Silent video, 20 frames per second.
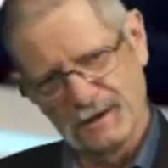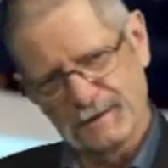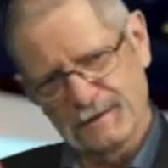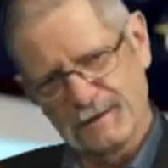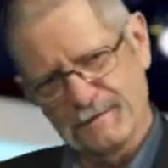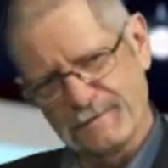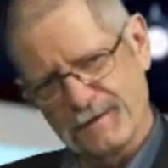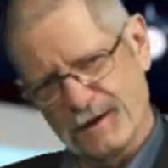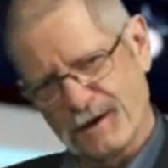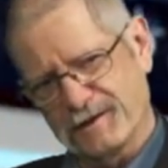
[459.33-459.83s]

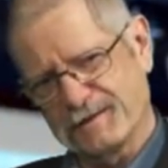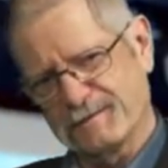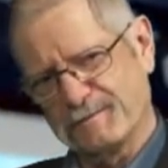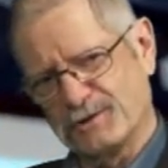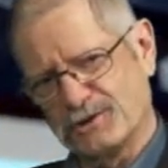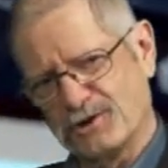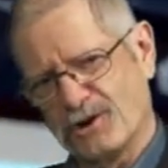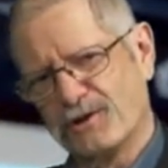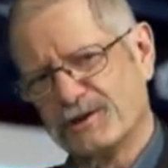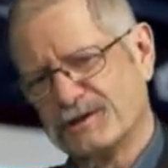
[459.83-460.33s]
the vast
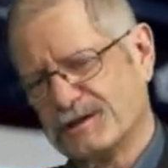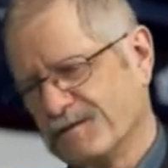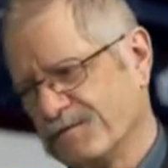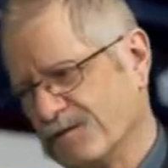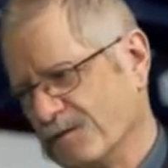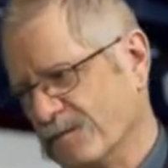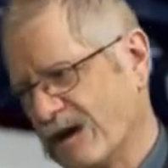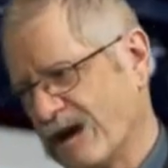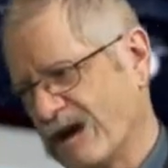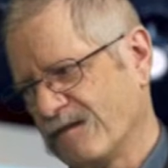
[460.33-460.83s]
majority of
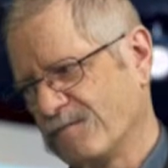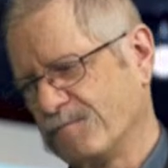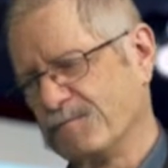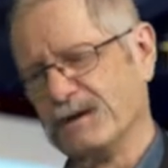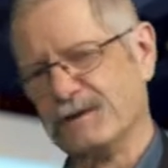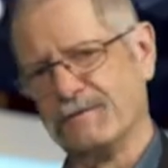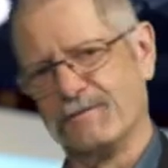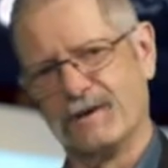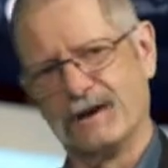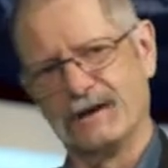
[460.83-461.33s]
them have
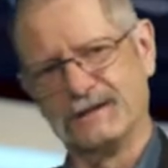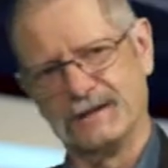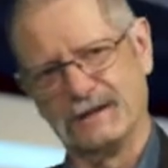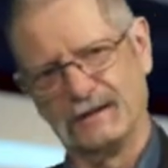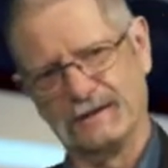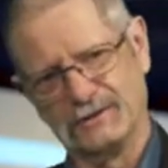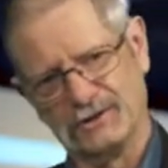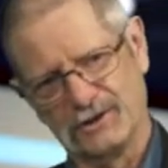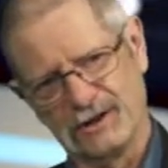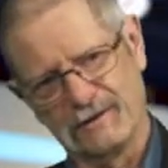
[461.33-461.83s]
been
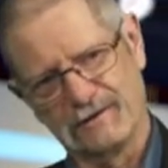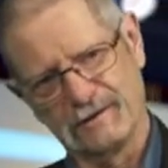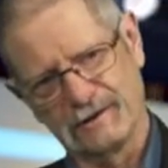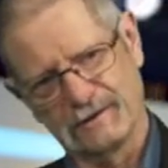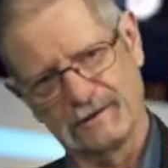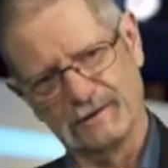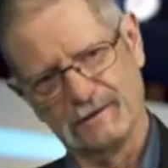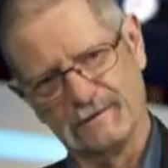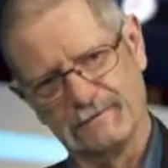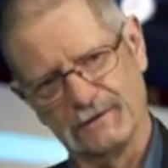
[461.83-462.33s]
writing generic
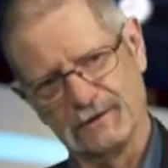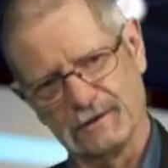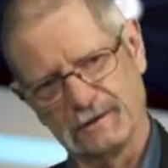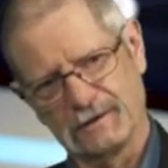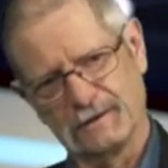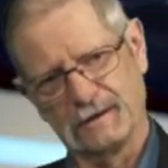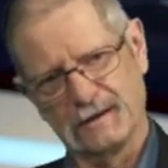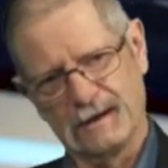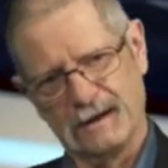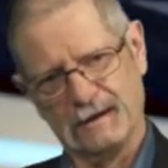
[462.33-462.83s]
servers,